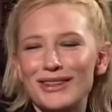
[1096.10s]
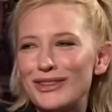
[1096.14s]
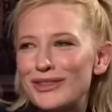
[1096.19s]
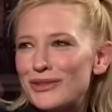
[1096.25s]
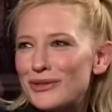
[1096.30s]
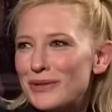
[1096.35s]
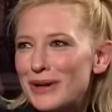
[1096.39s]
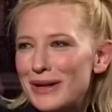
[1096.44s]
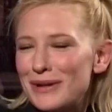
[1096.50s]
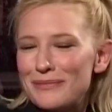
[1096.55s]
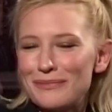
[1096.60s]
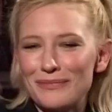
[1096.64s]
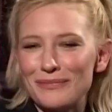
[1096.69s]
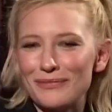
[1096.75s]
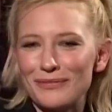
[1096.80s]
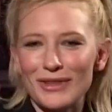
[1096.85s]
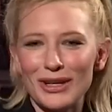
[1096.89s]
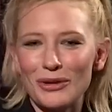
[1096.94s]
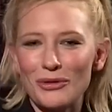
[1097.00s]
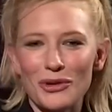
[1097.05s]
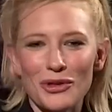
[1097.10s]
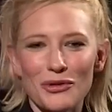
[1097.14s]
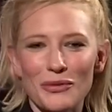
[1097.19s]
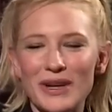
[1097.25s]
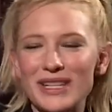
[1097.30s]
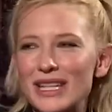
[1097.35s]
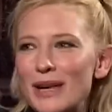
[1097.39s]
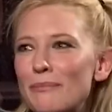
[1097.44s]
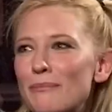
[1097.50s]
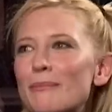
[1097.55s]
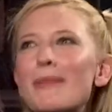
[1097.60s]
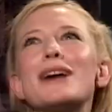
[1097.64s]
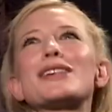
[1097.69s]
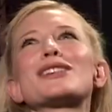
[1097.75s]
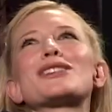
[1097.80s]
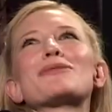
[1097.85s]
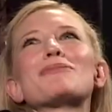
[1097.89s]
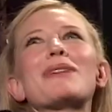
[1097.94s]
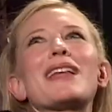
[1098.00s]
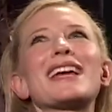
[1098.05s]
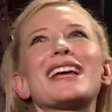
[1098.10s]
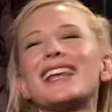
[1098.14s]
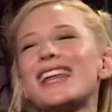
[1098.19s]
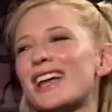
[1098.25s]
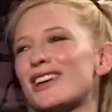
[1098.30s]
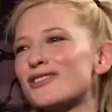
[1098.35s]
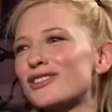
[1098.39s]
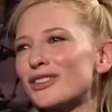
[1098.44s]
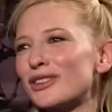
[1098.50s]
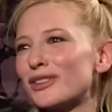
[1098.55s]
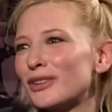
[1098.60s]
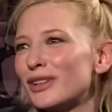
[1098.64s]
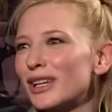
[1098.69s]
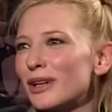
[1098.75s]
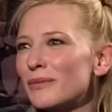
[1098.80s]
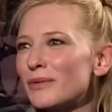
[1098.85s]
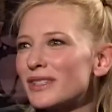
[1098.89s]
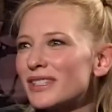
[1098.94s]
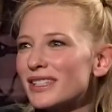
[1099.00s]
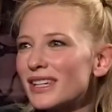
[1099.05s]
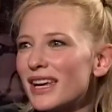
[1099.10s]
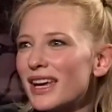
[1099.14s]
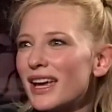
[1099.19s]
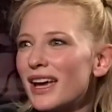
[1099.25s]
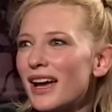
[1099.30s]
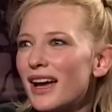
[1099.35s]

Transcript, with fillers: you know, um, The Lord of the Rings, I must play Galadriel. It was, mm-hmm.